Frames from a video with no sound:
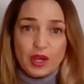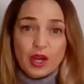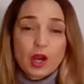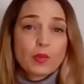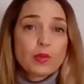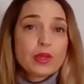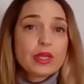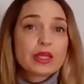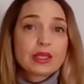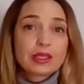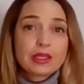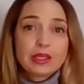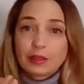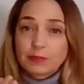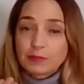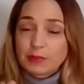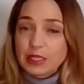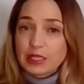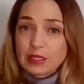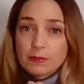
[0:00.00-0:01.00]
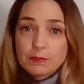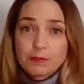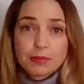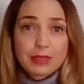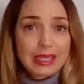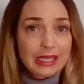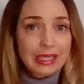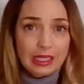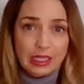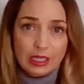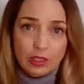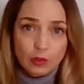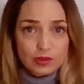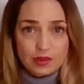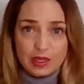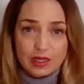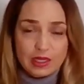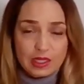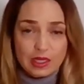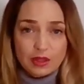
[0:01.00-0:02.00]
Are we going to be competing with
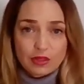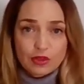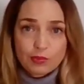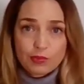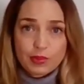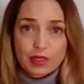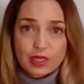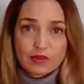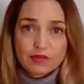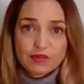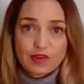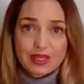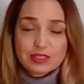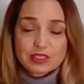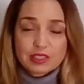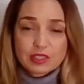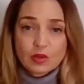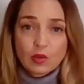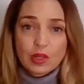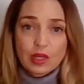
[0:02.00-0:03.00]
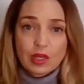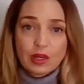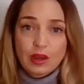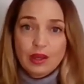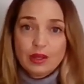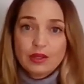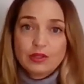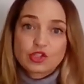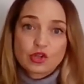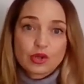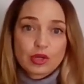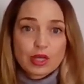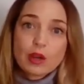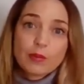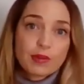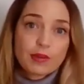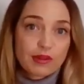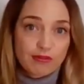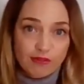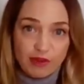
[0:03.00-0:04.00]
any other big events going on during our
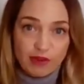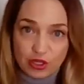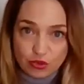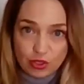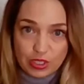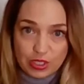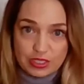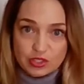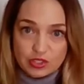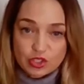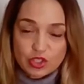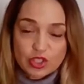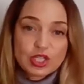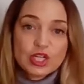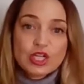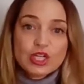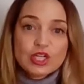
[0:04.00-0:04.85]
big fundraiser?